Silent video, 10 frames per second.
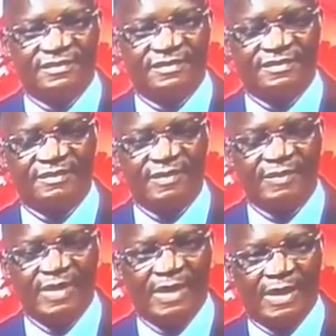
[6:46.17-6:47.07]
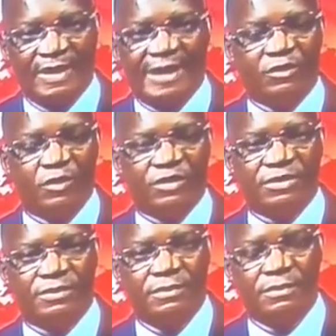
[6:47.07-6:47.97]
That is why they want you.
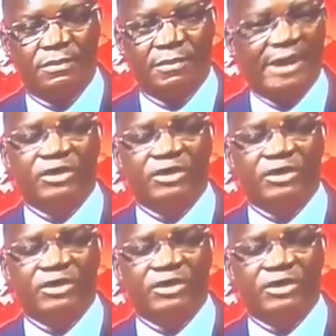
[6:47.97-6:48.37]
There is